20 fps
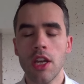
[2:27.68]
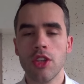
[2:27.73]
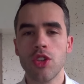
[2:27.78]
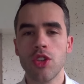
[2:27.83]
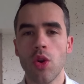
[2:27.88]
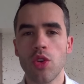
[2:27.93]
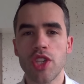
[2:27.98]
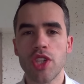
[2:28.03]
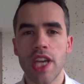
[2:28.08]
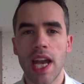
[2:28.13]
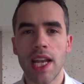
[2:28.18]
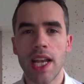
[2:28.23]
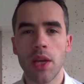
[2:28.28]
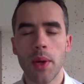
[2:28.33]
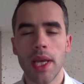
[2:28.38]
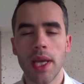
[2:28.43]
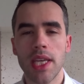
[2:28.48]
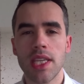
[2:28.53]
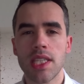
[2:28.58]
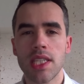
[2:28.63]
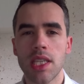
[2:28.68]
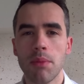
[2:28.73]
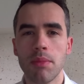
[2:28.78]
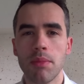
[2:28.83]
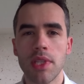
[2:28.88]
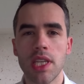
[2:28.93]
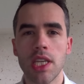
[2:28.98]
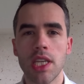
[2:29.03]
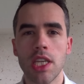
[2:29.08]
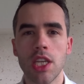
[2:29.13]
George Galloway is
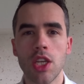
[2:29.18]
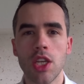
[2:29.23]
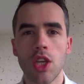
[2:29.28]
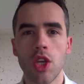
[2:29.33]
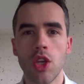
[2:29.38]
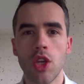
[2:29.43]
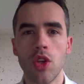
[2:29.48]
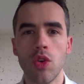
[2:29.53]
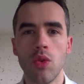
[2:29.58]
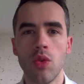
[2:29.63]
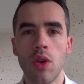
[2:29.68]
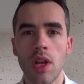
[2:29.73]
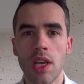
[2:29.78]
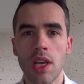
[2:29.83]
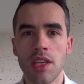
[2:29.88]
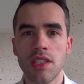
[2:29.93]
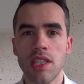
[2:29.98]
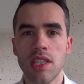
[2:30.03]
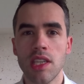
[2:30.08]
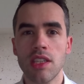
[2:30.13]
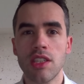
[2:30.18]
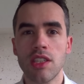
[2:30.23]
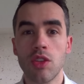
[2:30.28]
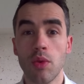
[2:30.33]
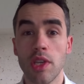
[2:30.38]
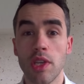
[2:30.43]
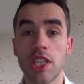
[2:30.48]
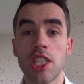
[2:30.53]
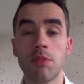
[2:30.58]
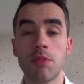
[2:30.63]
somebody who seeks
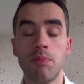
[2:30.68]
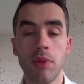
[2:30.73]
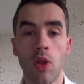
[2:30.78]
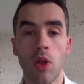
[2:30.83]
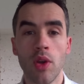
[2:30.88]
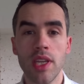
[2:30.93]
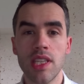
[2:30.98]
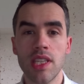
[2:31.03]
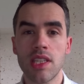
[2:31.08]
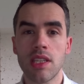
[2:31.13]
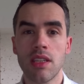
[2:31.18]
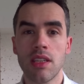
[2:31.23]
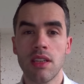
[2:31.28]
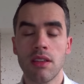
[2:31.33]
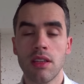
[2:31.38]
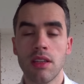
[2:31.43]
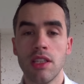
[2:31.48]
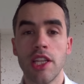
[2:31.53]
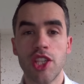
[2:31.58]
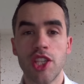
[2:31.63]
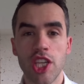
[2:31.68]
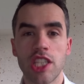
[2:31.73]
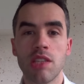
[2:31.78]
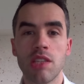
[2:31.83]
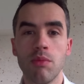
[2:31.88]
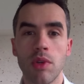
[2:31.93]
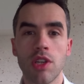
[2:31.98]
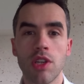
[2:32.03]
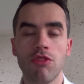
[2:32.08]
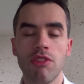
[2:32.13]
to exploit
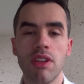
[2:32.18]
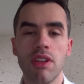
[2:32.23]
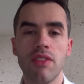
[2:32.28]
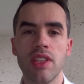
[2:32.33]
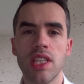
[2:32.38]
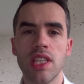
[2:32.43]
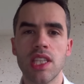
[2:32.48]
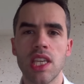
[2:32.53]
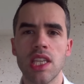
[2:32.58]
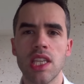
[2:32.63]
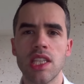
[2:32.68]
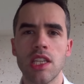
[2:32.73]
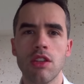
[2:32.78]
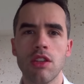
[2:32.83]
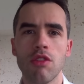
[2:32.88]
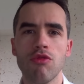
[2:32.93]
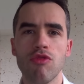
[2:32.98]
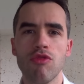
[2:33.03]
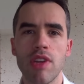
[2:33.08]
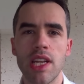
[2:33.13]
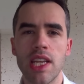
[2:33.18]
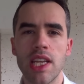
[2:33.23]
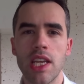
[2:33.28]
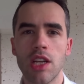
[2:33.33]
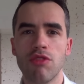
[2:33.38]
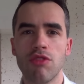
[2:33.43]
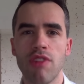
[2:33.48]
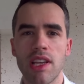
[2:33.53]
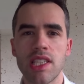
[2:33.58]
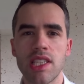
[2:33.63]
legitimate grievances in a really
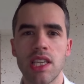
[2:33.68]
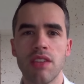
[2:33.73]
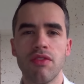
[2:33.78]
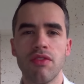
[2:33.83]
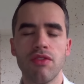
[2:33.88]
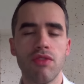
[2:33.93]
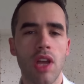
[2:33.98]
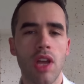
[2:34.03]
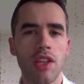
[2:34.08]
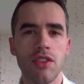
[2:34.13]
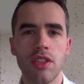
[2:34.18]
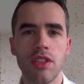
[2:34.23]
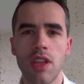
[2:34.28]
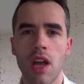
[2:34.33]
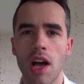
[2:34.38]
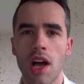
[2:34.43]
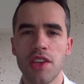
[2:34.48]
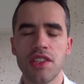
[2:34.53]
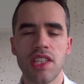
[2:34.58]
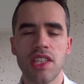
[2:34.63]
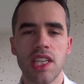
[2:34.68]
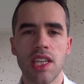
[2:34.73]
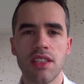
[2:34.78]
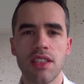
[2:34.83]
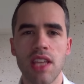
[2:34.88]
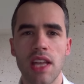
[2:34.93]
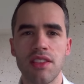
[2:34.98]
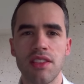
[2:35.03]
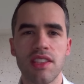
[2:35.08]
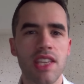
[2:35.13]
aggressive and nasty
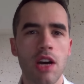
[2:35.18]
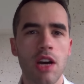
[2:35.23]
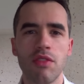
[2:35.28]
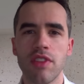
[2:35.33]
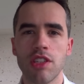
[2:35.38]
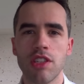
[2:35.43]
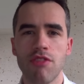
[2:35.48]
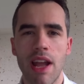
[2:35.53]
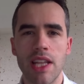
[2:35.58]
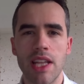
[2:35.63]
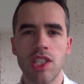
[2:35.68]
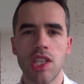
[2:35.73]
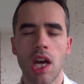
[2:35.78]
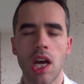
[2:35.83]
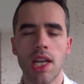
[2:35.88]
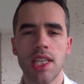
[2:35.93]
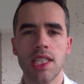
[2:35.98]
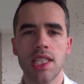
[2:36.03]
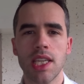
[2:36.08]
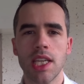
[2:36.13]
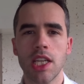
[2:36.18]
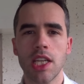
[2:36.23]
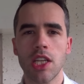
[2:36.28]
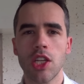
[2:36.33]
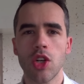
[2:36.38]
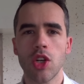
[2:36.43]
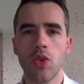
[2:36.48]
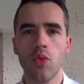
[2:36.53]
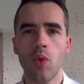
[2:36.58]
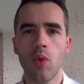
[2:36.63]
and, and self
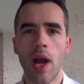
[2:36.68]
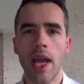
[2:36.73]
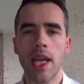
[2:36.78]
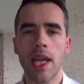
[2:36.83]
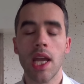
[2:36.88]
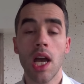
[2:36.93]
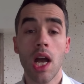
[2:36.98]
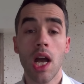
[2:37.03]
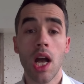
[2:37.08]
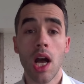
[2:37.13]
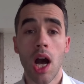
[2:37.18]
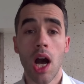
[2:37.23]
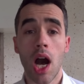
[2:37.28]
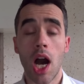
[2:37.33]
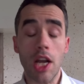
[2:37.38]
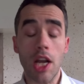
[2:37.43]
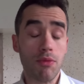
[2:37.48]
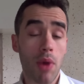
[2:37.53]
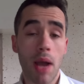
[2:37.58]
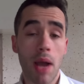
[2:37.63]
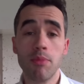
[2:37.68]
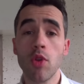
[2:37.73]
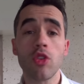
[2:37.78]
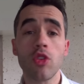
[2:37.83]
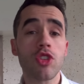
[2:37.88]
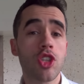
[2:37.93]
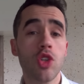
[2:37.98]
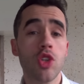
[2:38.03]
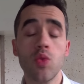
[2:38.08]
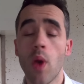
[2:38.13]
aggrandizing way. I, I'm
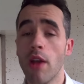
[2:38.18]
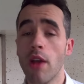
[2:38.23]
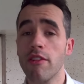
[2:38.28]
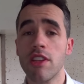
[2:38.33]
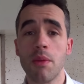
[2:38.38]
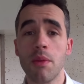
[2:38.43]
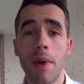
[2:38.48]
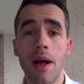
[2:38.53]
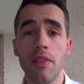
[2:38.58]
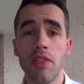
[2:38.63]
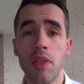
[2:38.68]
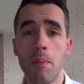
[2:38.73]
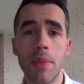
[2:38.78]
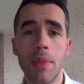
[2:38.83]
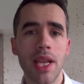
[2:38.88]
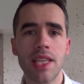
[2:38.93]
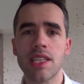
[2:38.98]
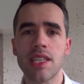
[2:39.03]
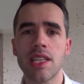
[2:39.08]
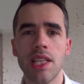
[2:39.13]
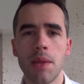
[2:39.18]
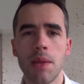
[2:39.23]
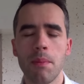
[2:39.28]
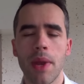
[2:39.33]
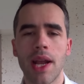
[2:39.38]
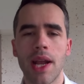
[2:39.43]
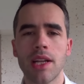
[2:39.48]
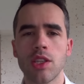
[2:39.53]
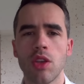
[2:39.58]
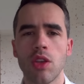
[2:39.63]
not too worried about the political
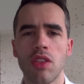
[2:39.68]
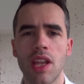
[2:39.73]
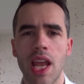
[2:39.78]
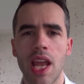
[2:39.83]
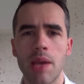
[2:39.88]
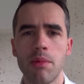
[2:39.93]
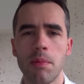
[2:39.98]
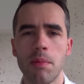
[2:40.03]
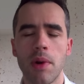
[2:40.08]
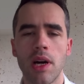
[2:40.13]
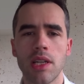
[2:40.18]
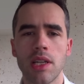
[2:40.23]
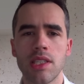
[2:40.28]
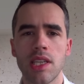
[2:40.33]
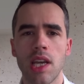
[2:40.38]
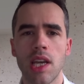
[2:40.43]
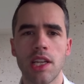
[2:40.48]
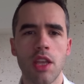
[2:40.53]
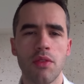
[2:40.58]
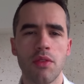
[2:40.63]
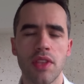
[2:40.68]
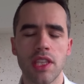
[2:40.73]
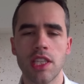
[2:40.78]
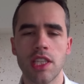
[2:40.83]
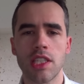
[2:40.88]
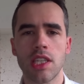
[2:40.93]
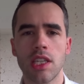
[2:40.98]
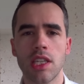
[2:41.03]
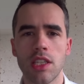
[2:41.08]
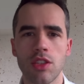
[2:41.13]
impact on the Labour Party. I don't think this
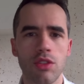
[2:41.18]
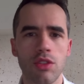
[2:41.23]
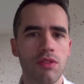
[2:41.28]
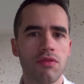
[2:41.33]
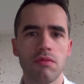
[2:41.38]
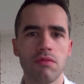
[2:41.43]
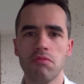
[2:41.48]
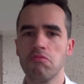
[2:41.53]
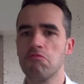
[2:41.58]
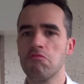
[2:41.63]
is going to sort of